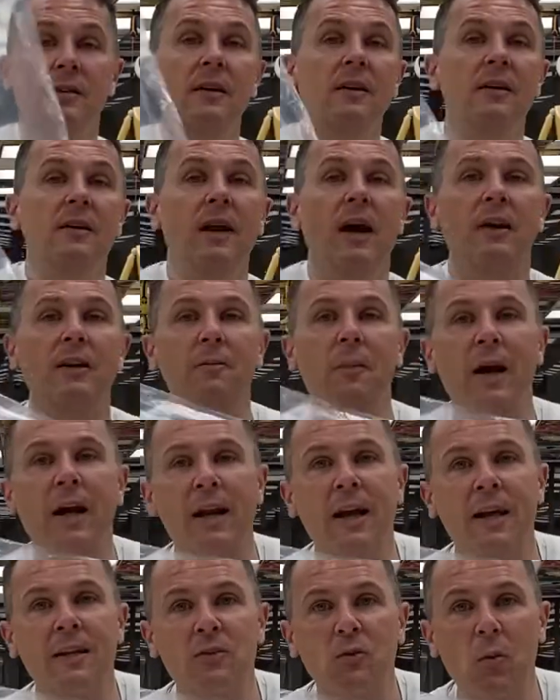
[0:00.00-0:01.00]
Now you might
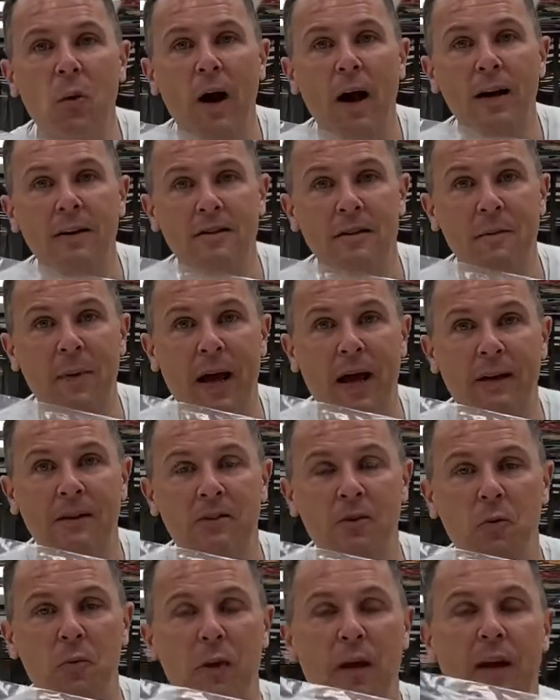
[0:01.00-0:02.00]
ask, why is the bag
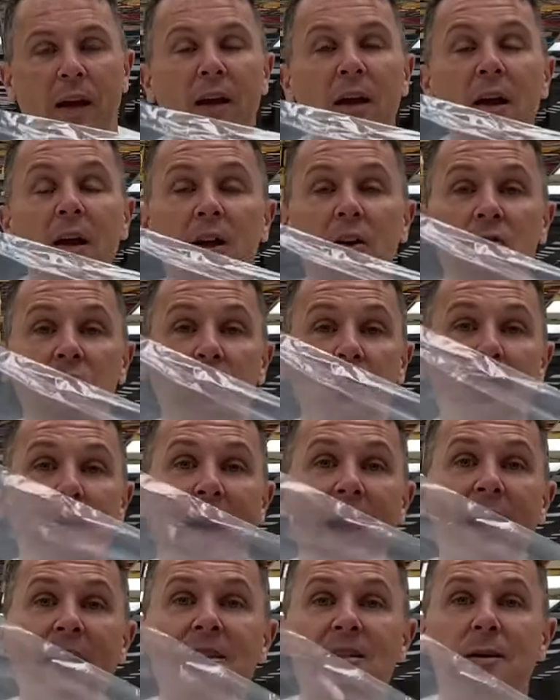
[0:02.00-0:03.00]
so big? So the
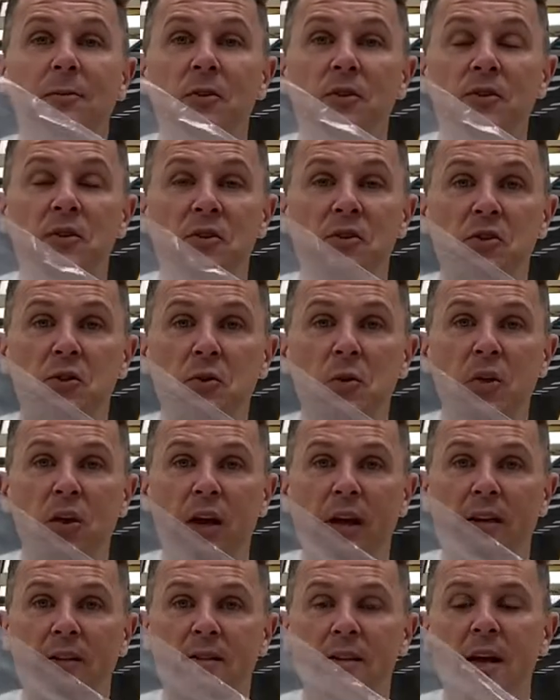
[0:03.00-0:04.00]
bag doubles as two
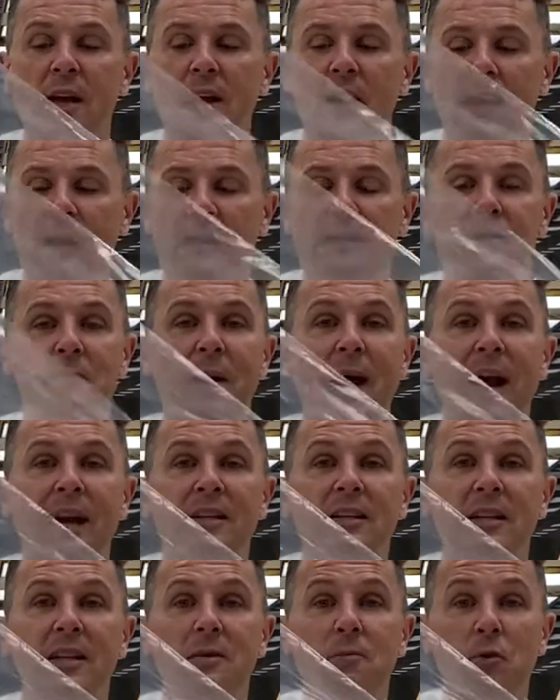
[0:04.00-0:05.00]
things. It's a bag to
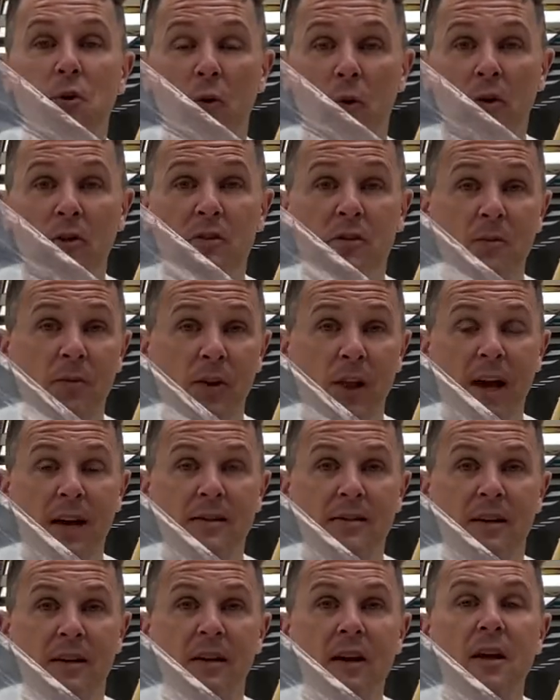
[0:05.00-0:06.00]
keep your supplies
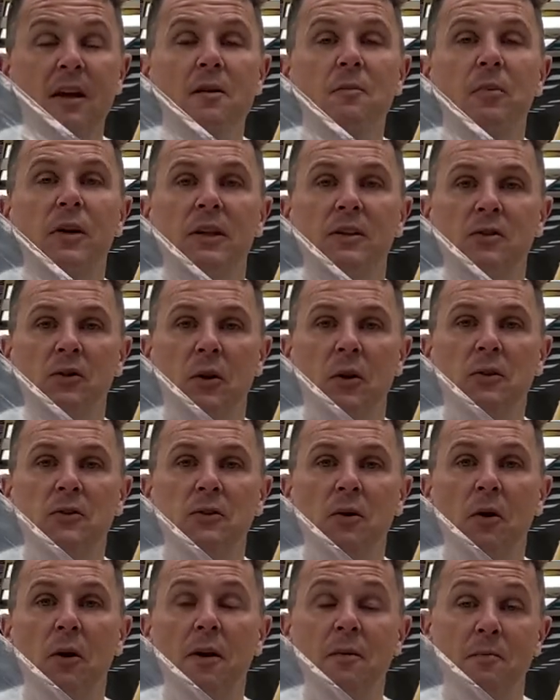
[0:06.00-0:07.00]
in, but it's
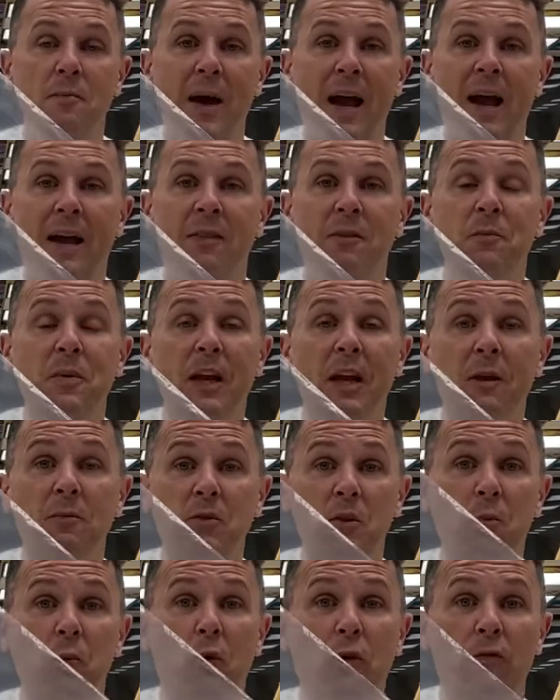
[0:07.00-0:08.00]
also a bag that becomes a
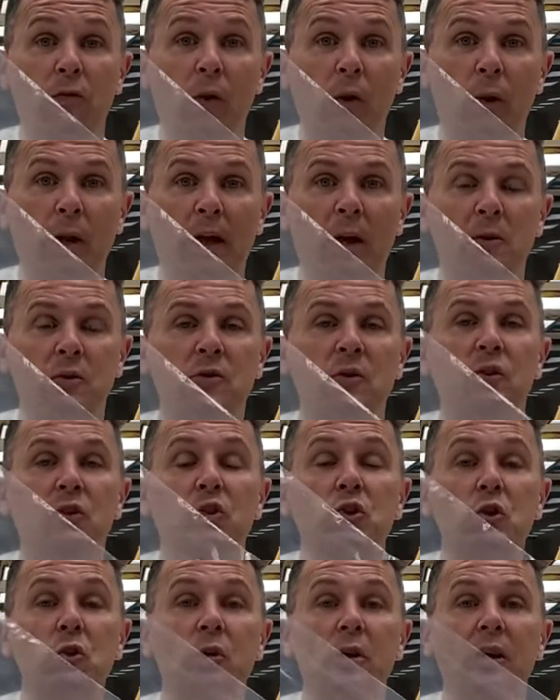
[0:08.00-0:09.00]
portfolio so that
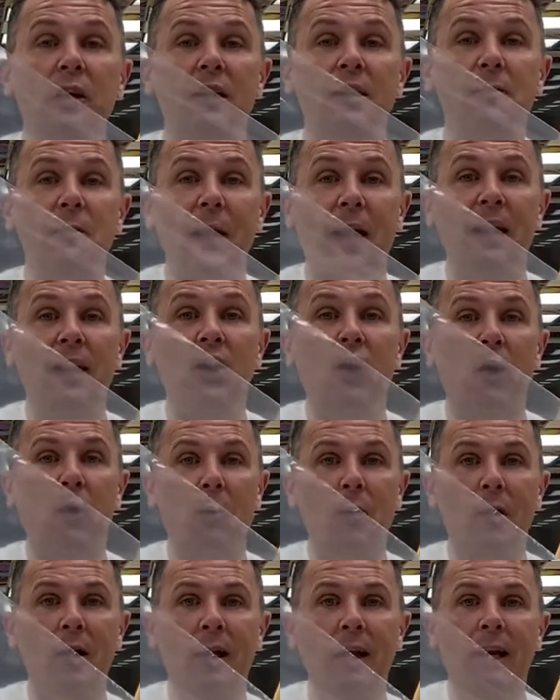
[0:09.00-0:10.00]
you can keep any
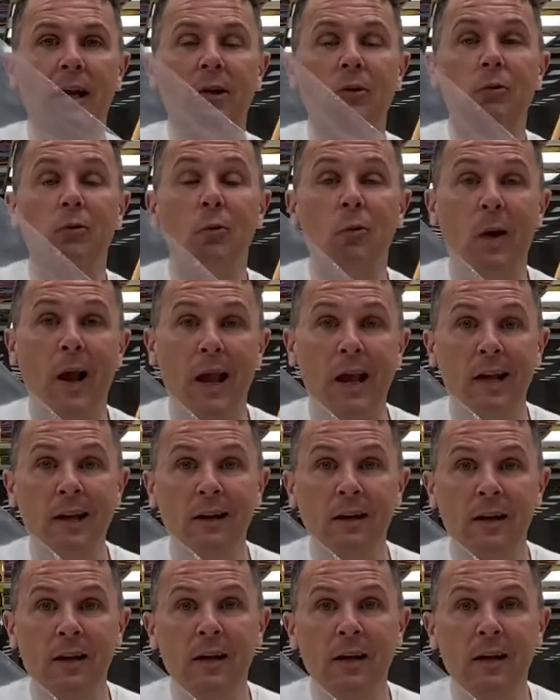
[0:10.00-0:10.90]
artwork in it, rain